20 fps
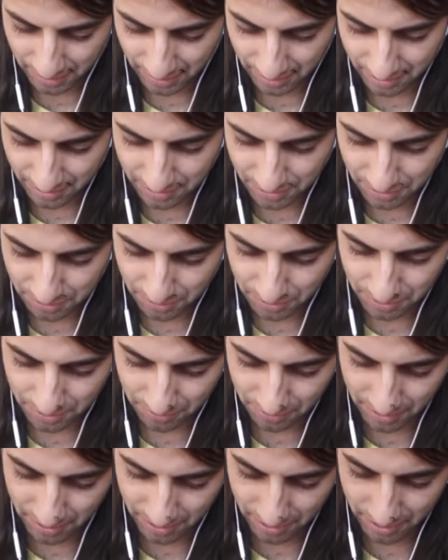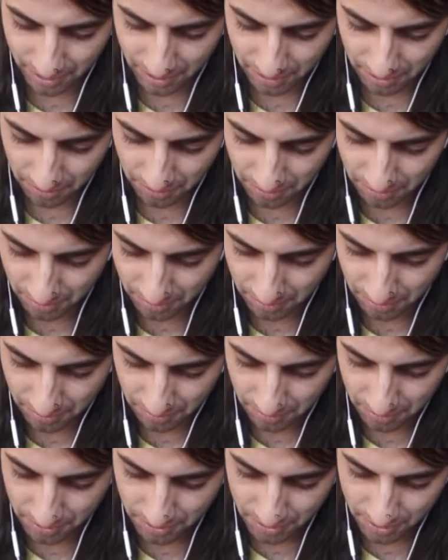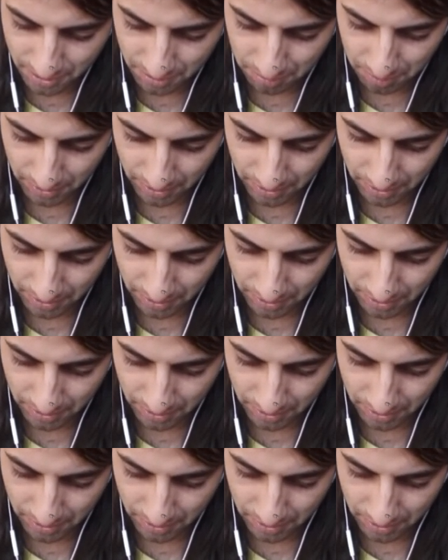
We kind of snoozed over there. Here, we're just